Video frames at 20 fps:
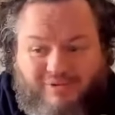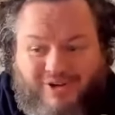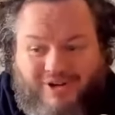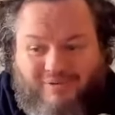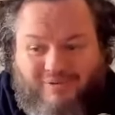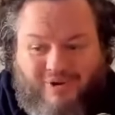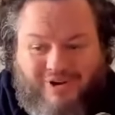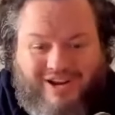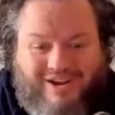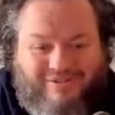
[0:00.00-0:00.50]

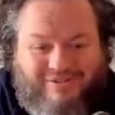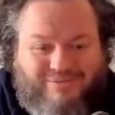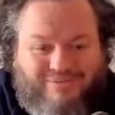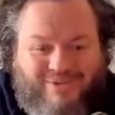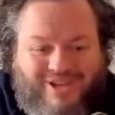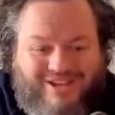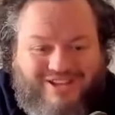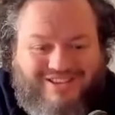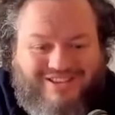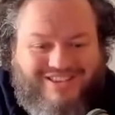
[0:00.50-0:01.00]
It would never
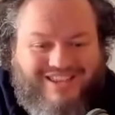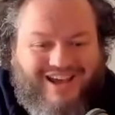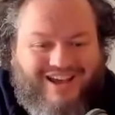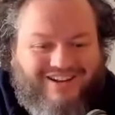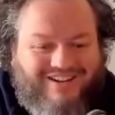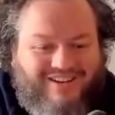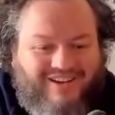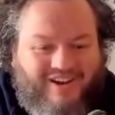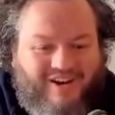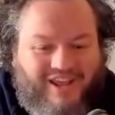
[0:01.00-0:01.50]
be
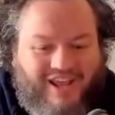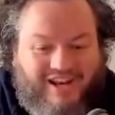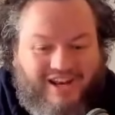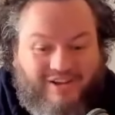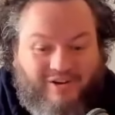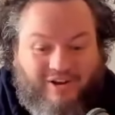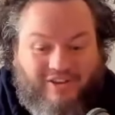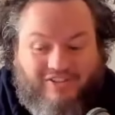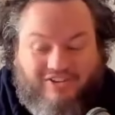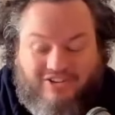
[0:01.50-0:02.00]
that in
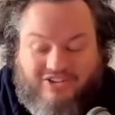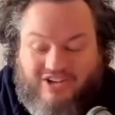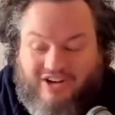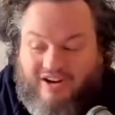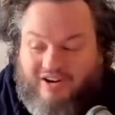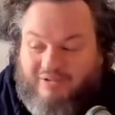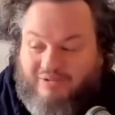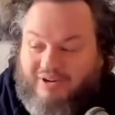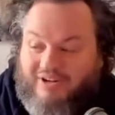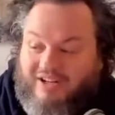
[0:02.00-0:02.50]
any other
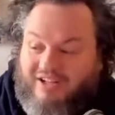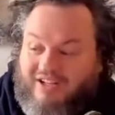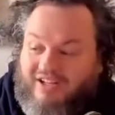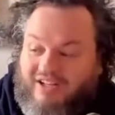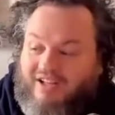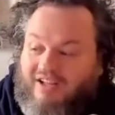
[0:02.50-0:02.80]
genre.